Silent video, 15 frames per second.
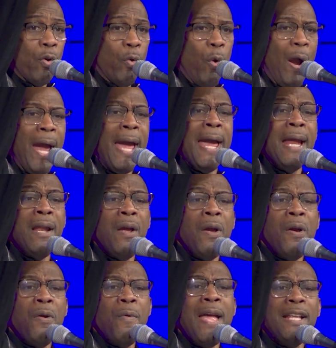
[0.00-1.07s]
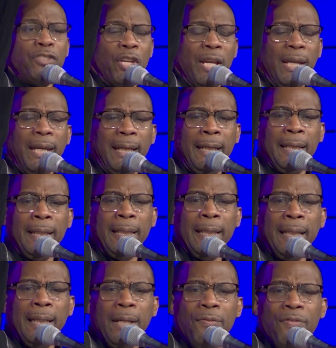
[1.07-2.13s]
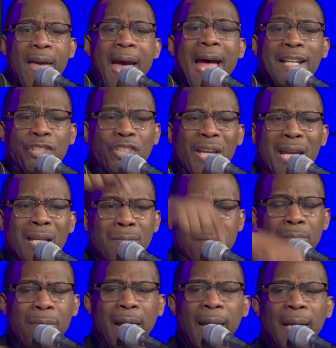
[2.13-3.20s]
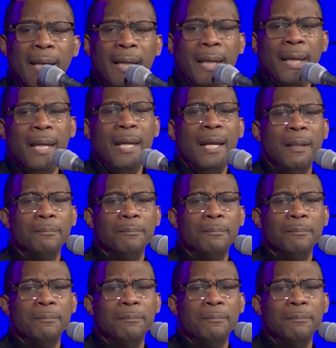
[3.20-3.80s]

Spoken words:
Greater is he that's in me.